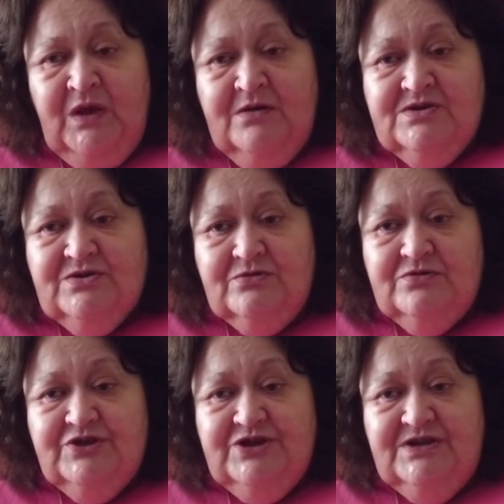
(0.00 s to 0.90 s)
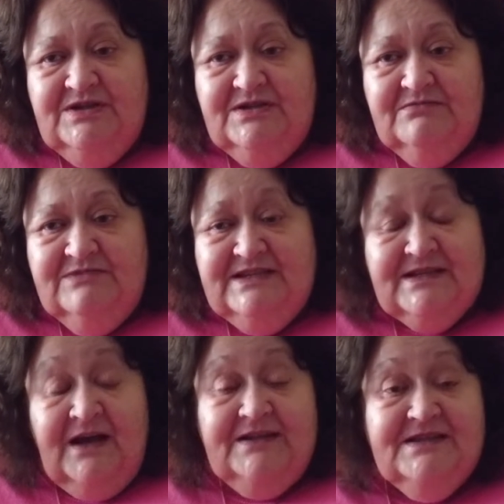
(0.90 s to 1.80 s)
So she
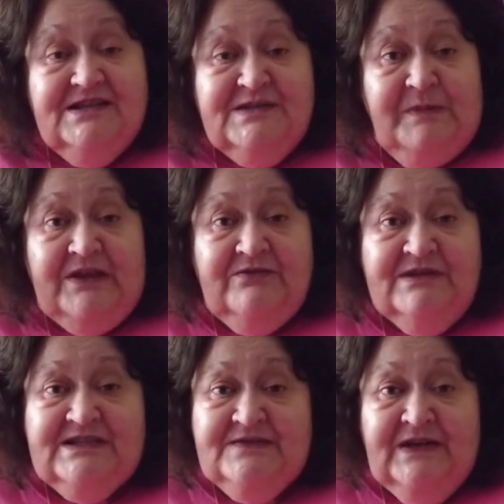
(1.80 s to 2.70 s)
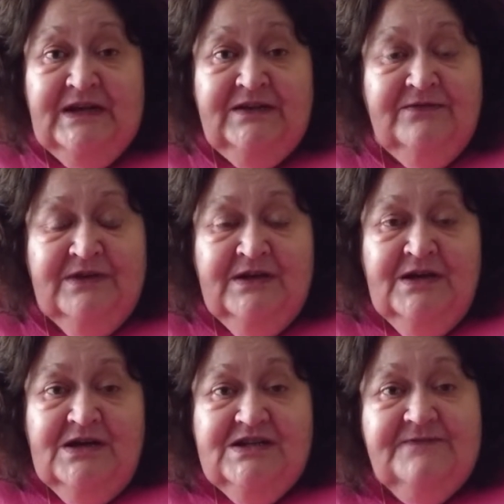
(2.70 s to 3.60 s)
decides to spend the rest of her life
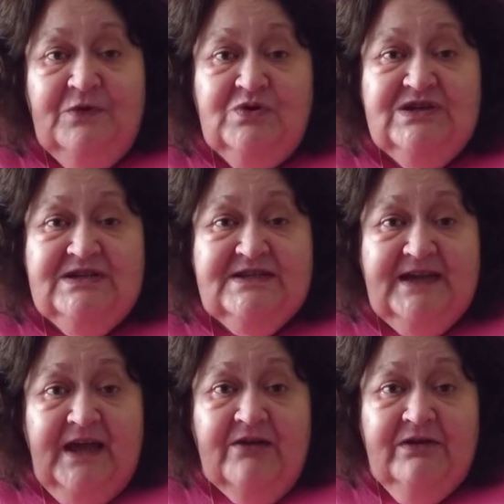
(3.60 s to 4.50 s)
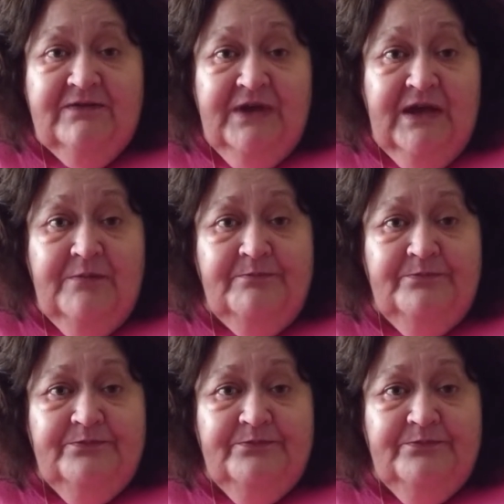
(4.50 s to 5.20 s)
devoted to caring for him.